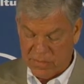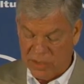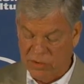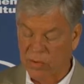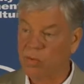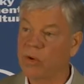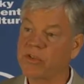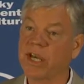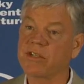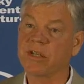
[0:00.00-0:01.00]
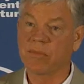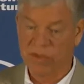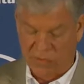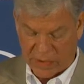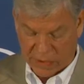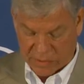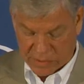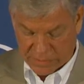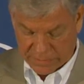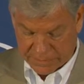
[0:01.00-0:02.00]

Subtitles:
into the rotation of his fields.